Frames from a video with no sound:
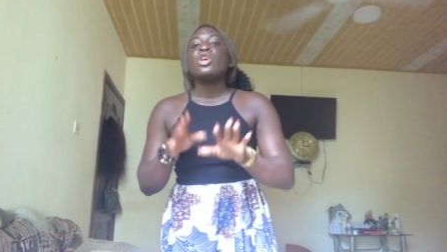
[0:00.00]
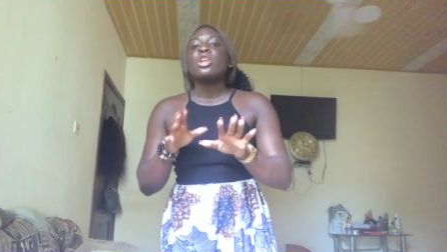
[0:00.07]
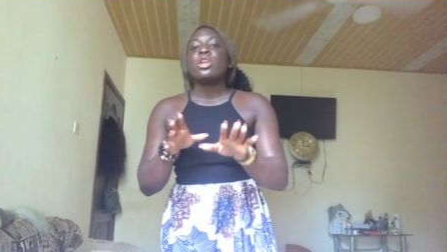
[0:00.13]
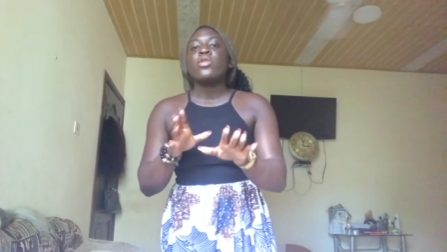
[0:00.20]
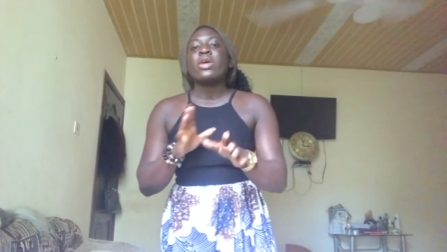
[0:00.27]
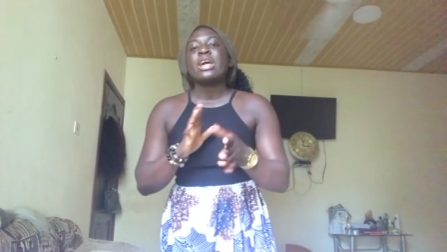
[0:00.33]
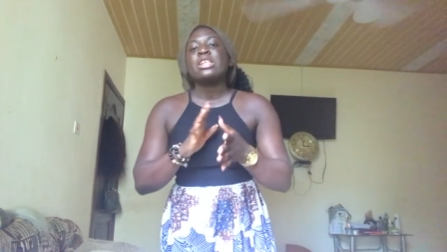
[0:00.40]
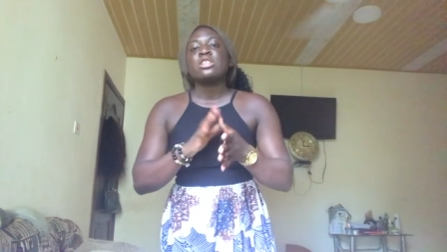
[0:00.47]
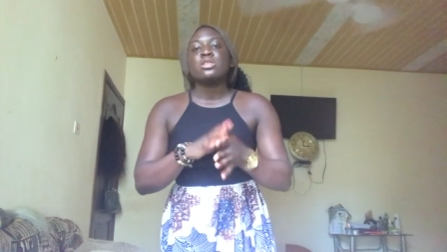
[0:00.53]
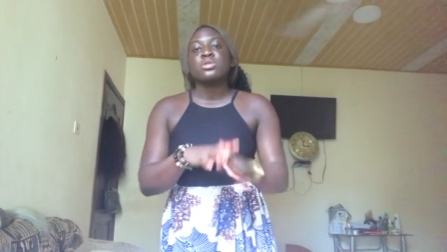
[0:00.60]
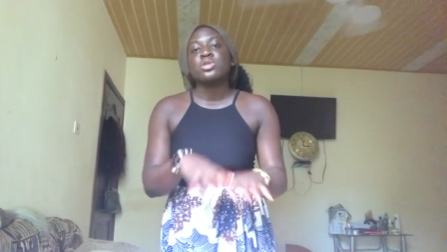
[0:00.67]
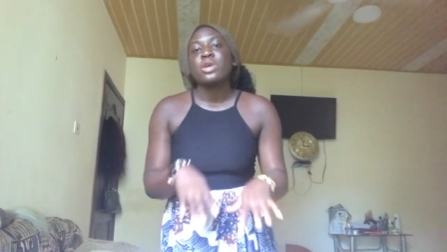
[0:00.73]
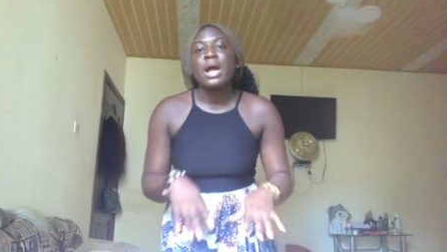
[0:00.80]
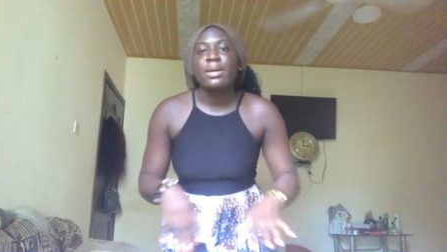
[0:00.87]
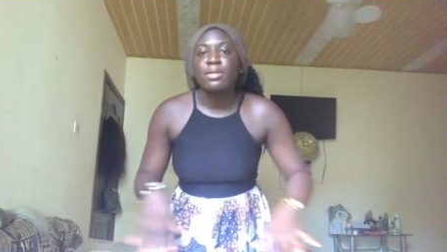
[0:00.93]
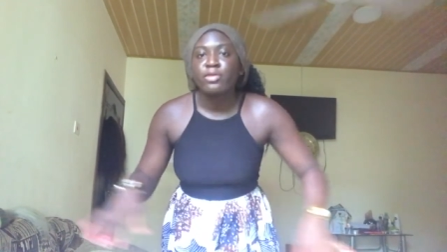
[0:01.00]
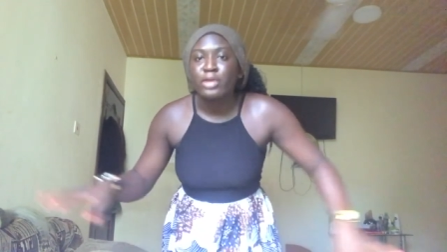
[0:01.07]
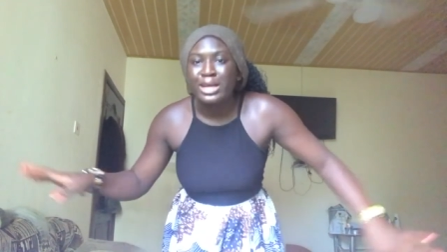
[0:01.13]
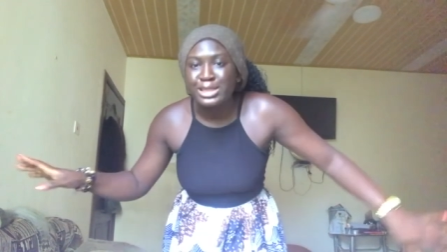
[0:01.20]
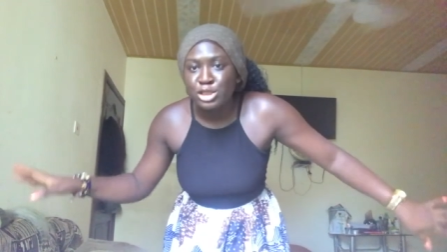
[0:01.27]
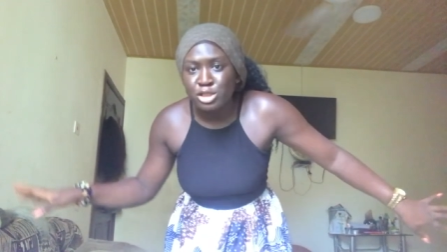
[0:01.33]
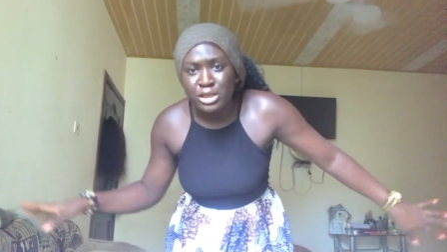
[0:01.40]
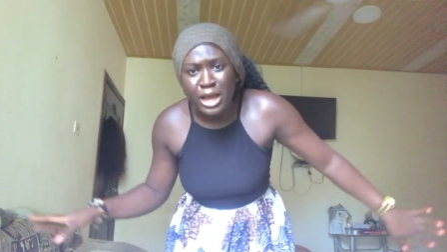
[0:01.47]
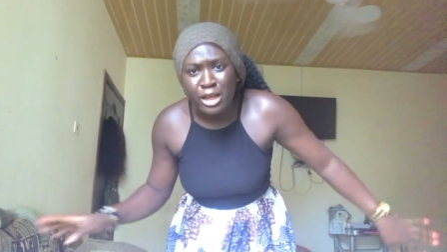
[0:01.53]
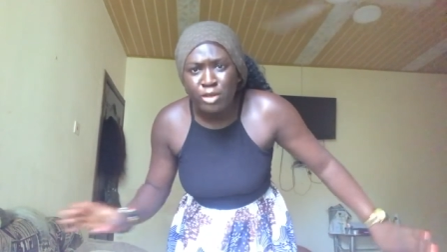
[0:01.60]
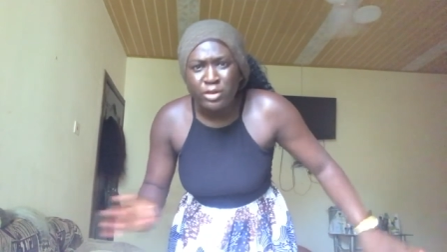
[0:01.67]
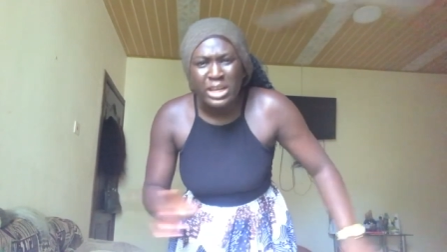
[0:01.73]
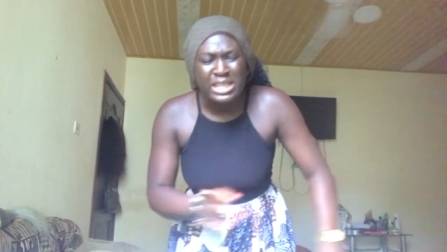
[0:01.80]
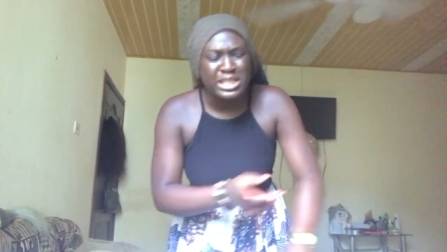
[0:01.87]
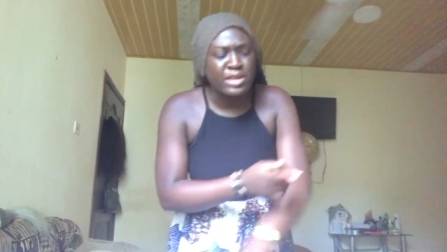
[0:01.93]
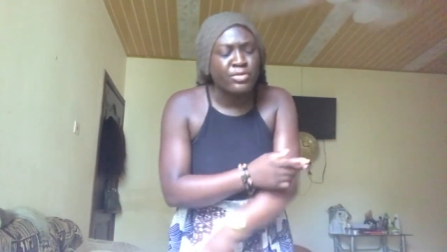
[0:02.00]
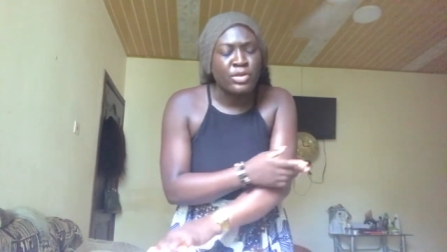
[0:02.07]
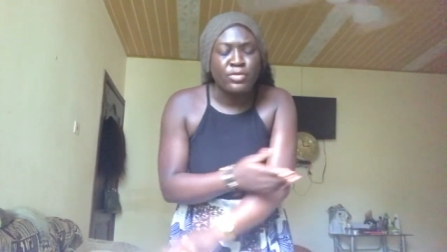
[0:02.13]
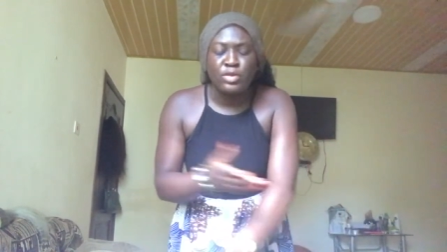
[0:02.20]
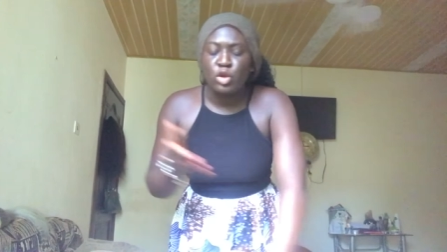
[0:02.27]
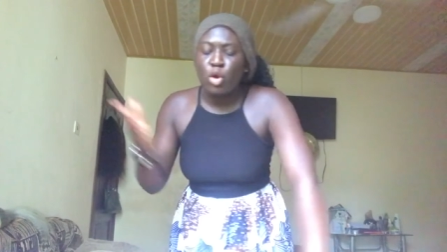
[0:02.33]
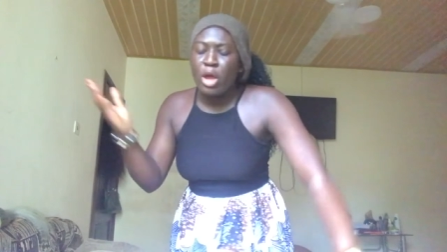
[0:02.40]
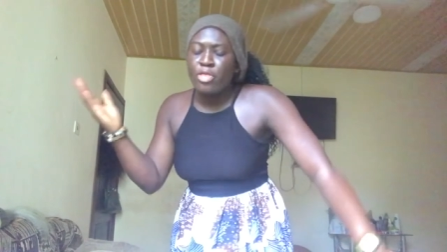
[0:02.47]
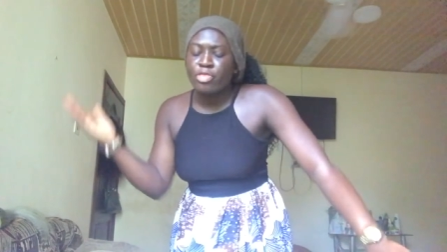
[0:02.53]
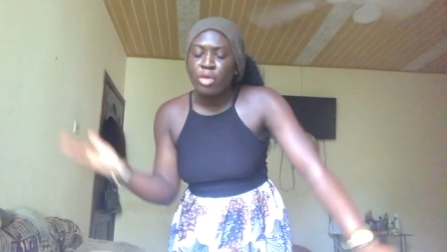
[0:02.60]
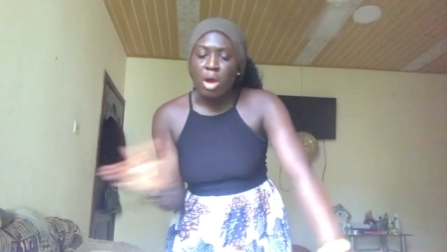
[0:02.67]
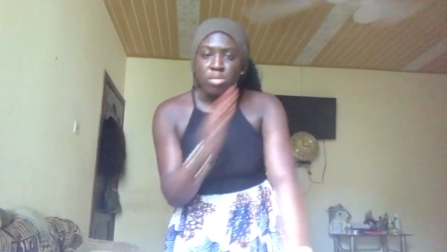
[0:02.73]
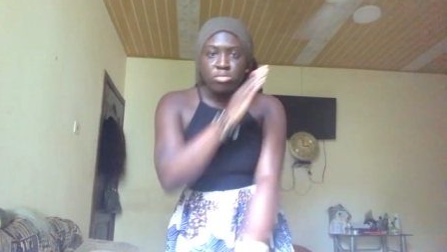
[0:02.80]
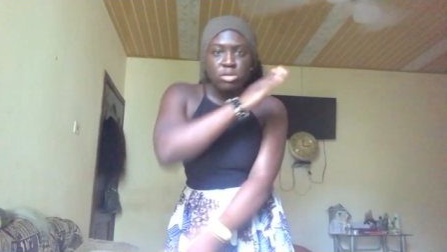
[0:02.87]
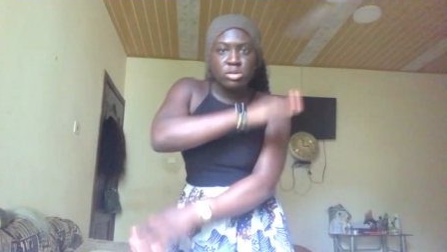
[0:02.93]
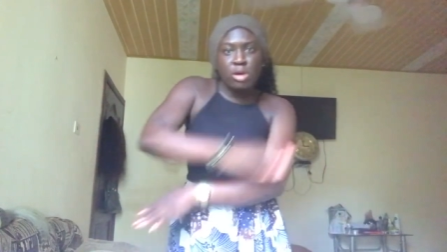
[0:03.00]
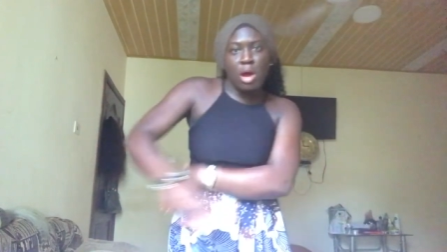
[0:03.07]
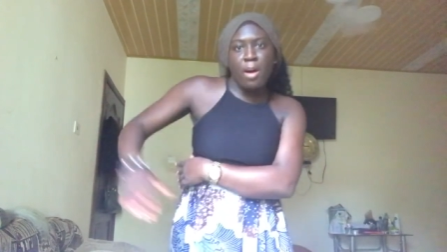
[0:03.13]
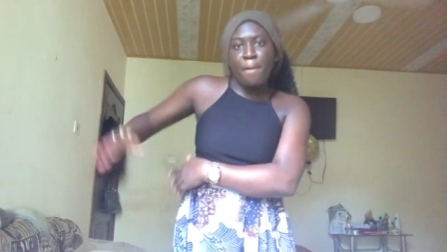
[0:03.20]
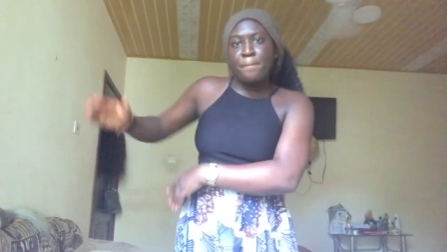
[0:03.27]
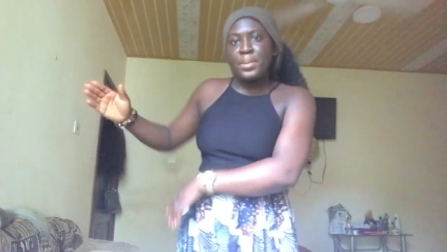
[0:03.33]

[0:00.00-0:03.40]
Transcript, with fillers: Don't forget to subscribe, don't forget to share, don't forget to give the video a thumbs up.